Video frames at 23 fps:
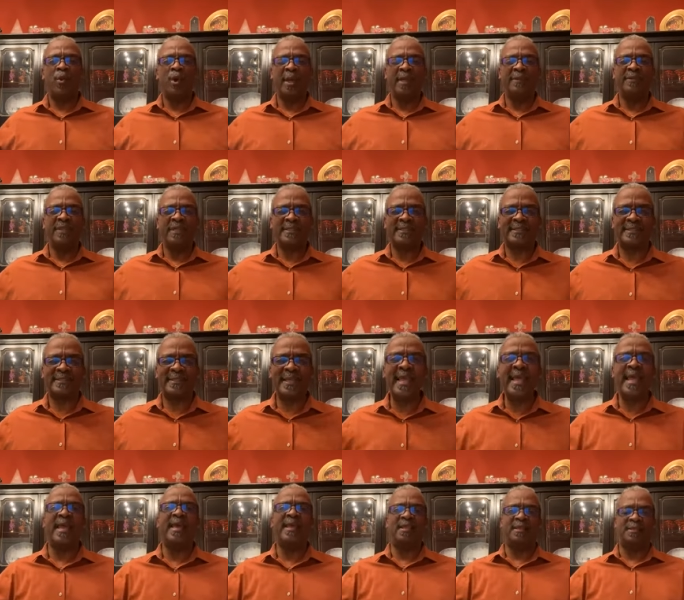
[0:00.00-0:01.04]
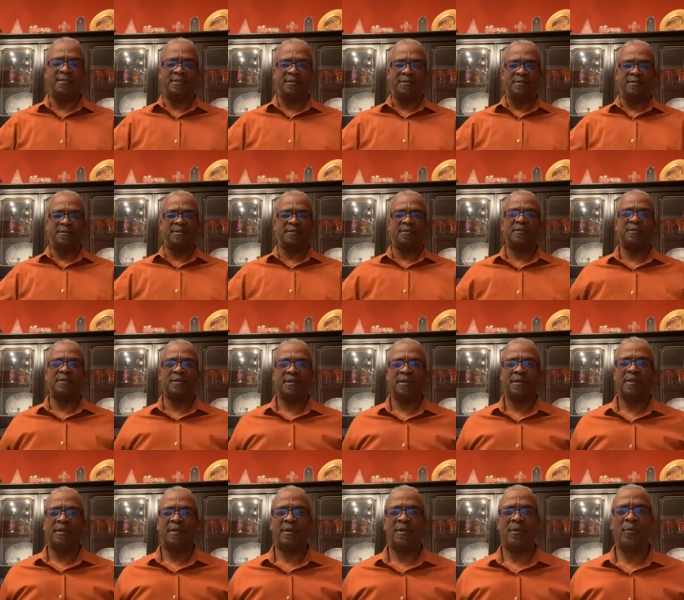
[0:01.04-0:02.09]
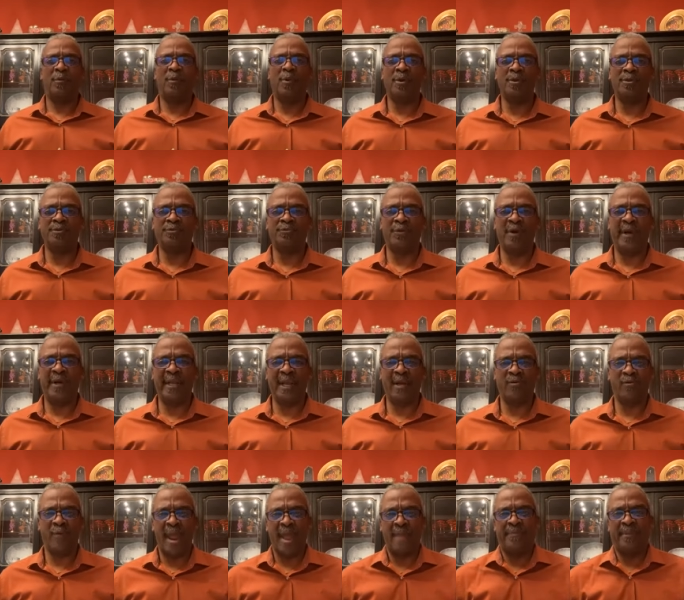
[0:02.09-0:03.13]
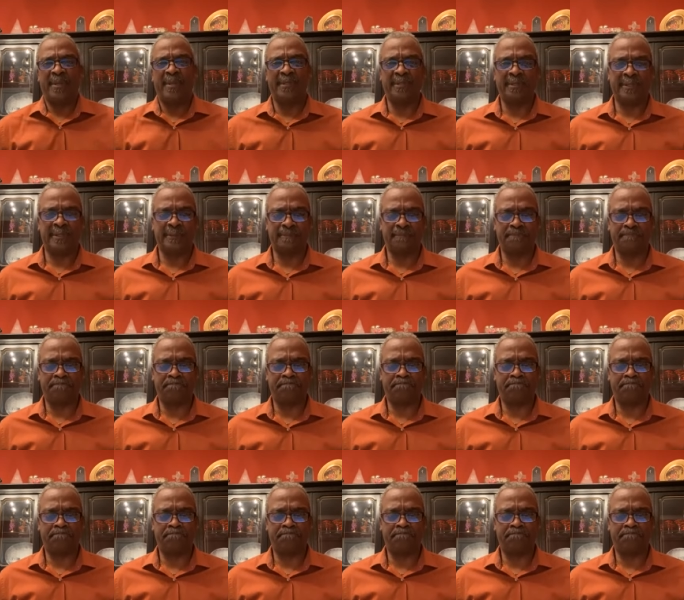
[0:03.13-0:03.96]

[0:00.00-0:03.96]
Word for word: when the sins was running rampant.